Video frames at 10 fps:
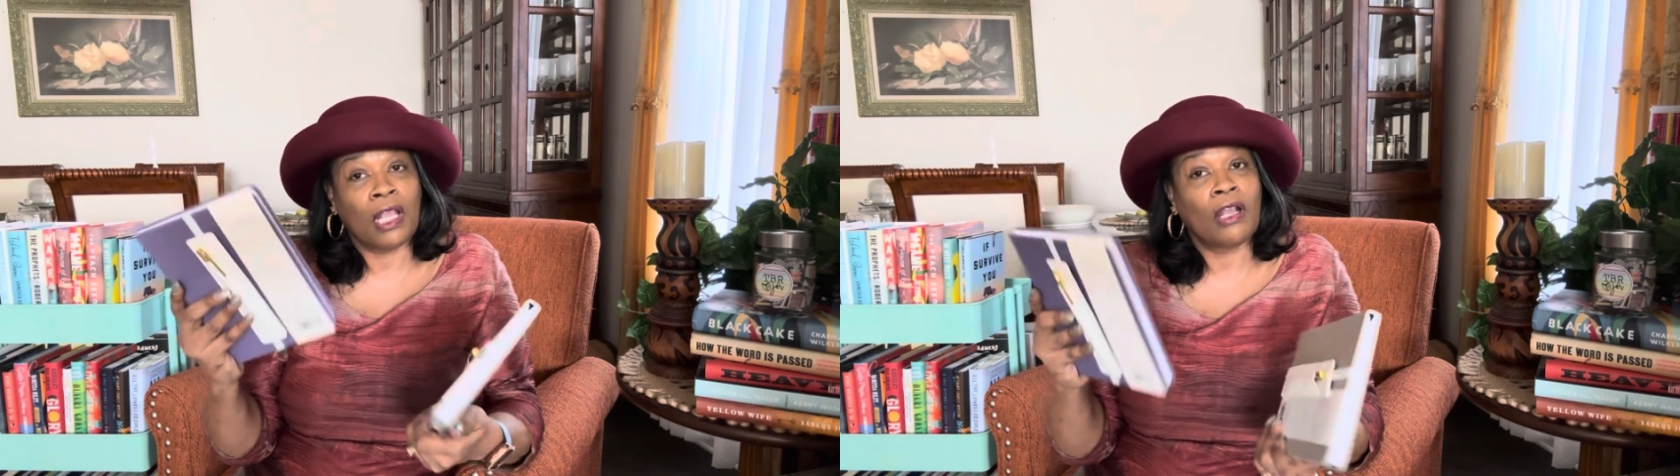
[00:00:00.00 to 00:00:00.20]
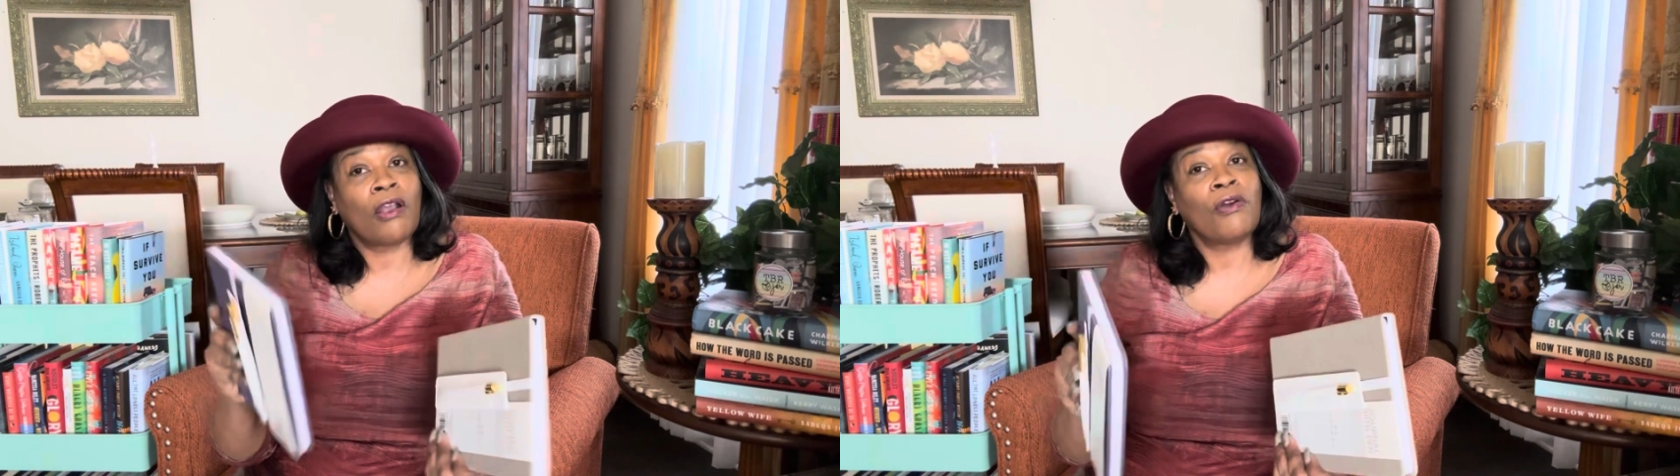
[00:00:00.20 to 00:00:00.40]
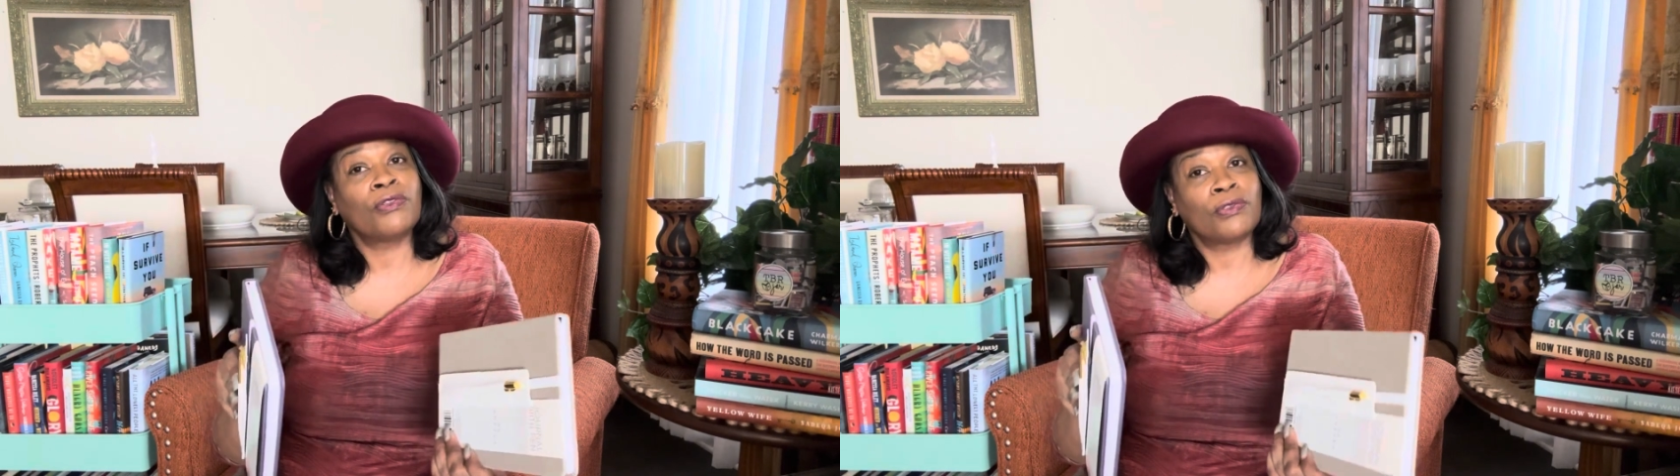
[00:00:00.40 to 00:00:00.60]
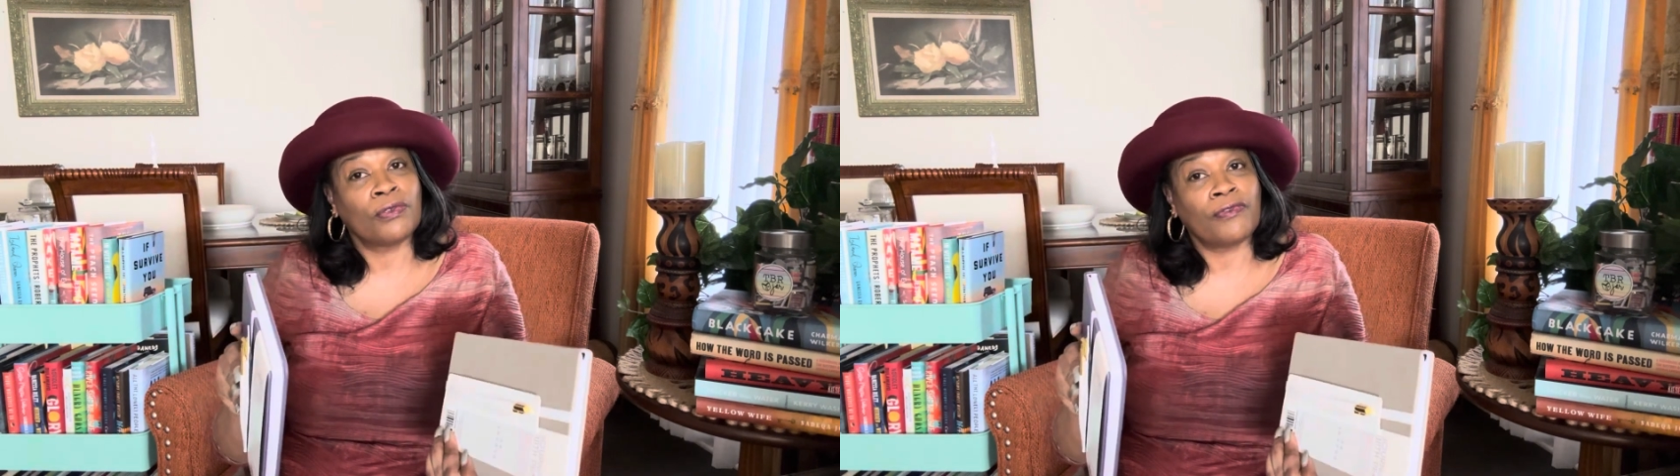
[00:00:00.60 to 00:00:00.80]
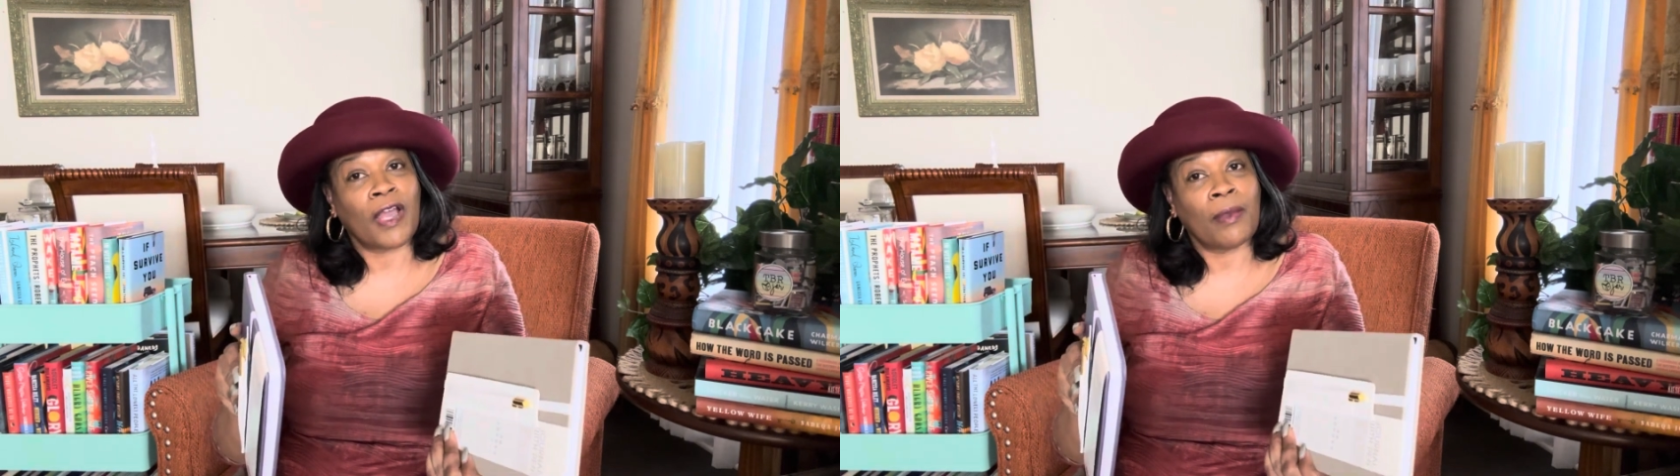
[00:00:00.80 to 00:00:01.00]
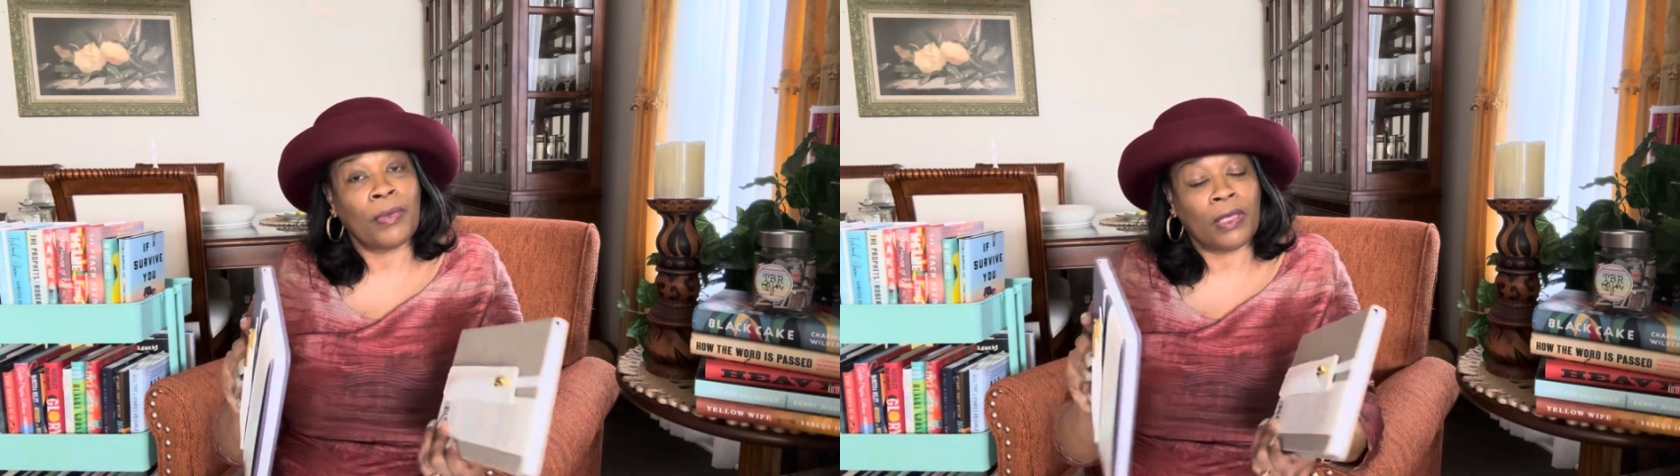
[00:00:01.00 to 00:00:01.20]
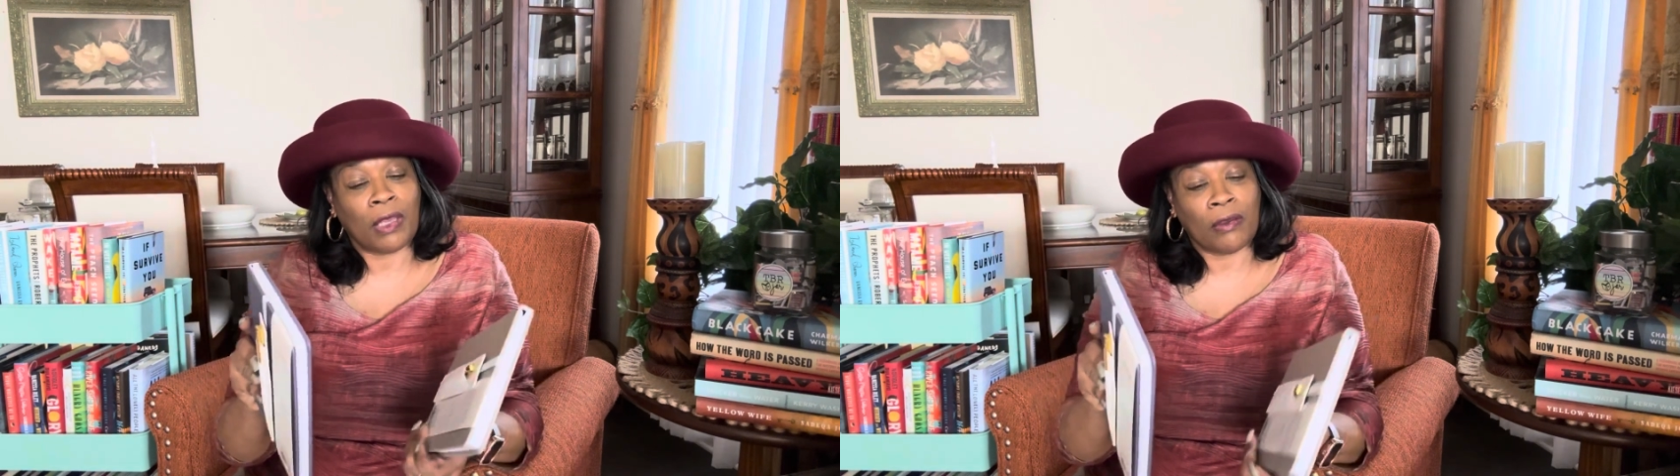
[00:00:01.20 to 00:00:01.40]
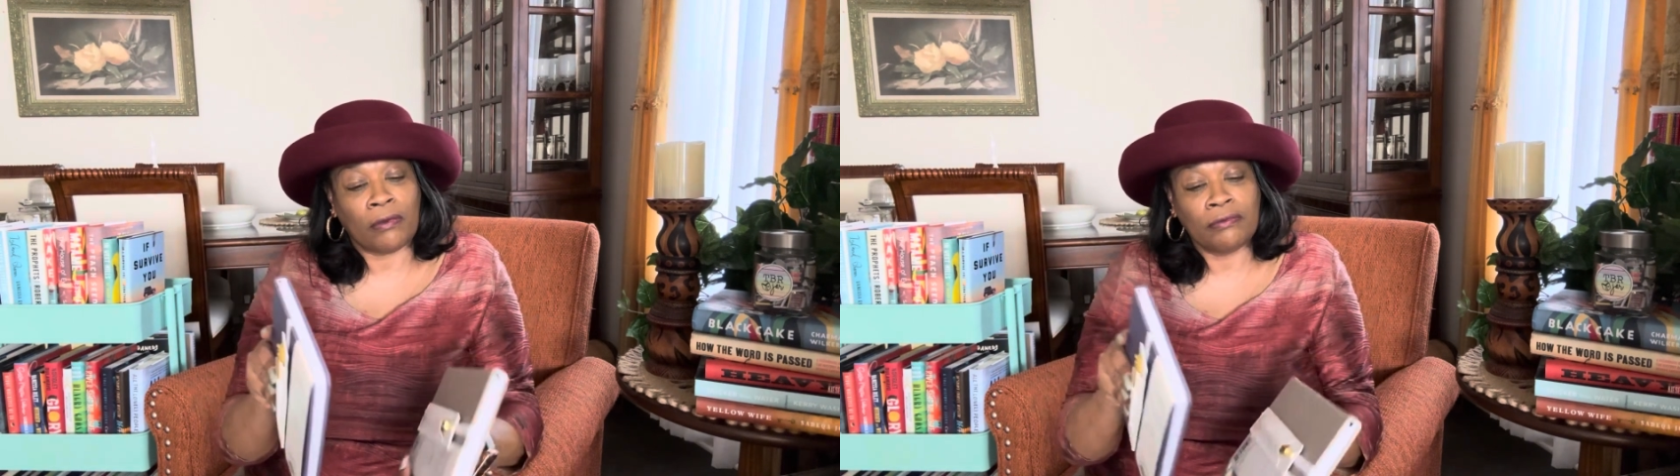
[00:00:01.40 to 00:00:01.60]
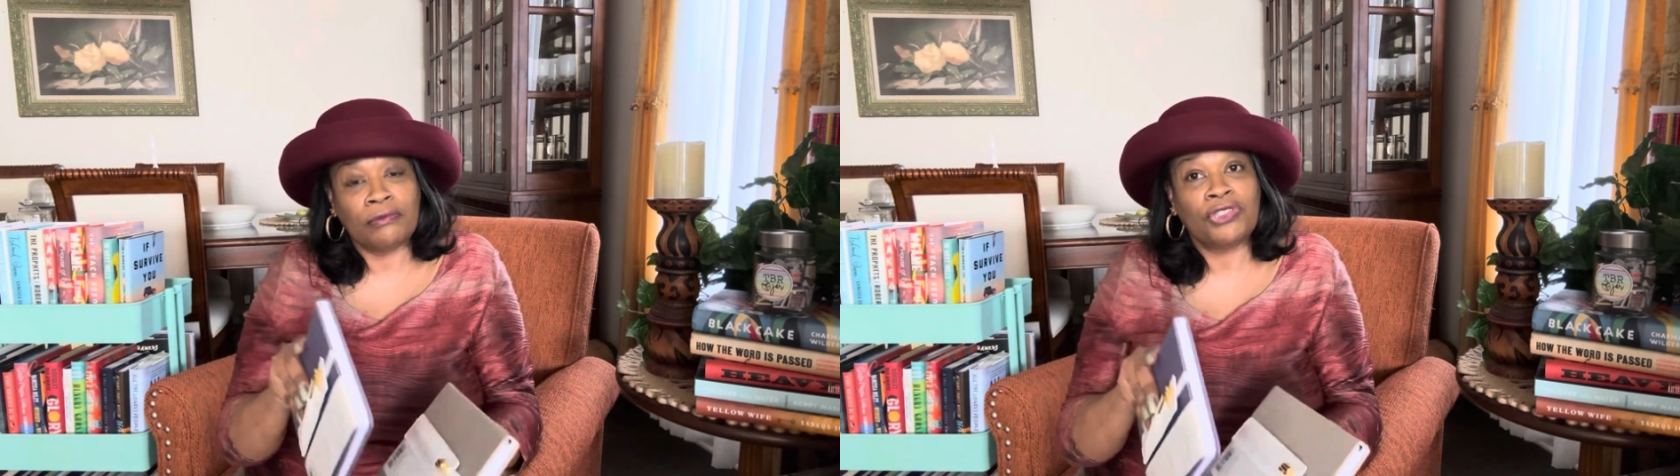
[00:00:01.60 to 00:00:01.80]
go to a Five Below,